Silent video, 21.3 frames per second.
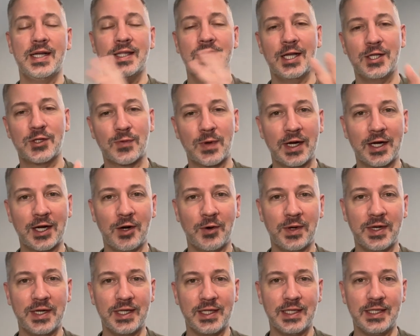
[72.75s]
That's where I
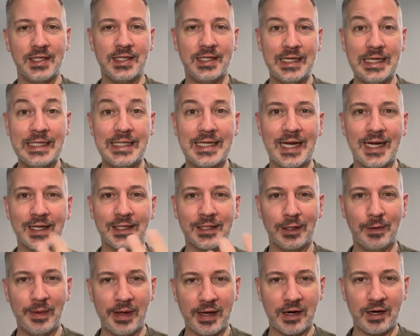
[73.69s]
go into the
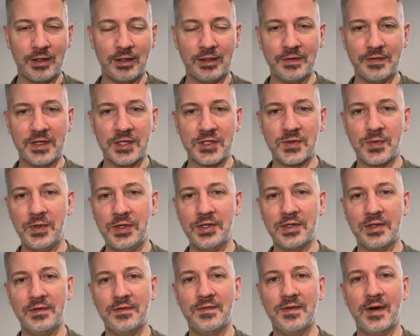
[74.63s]
detail about all of this, where
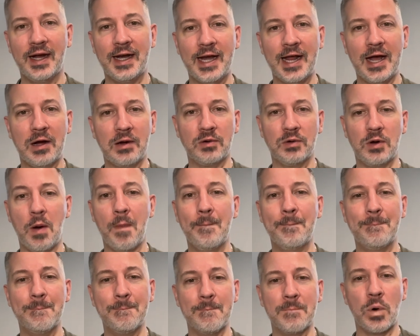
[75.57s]
you can find out
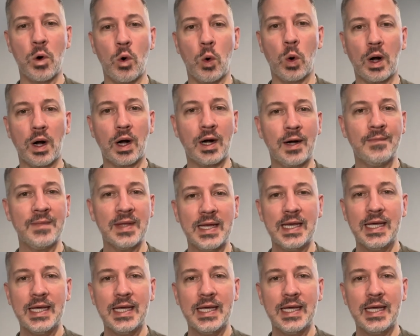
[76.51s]
more.